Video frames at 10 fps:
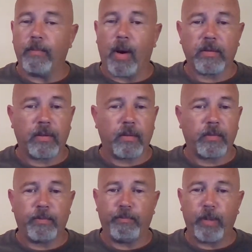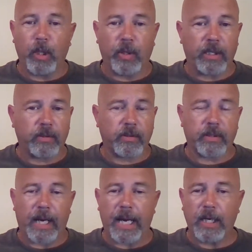Muslims,
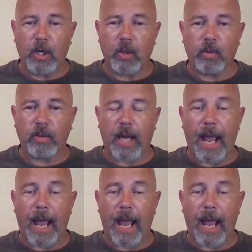Buddhists, Hindus,